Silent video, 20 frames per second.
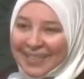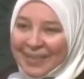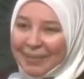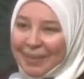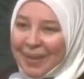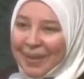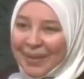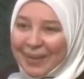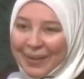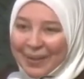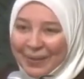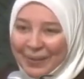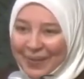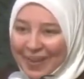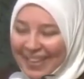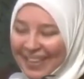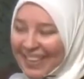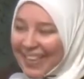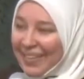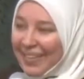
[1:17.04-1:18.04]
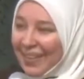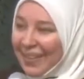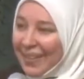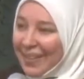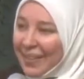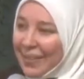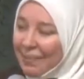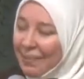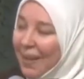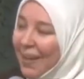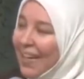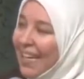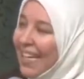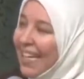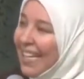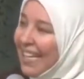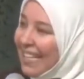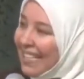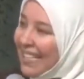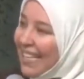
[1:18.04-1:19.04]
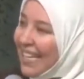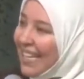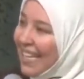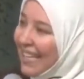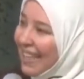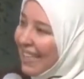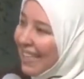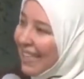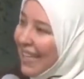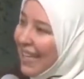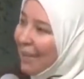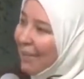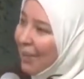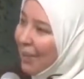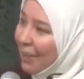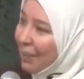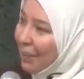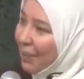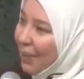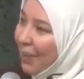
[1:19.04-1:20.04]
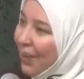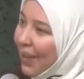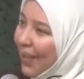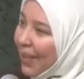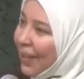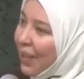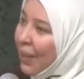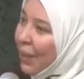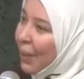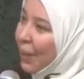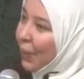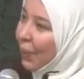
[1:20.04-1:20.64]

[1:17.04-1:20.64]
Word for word: subhanAllah, right there on the spot, take the name of the boy,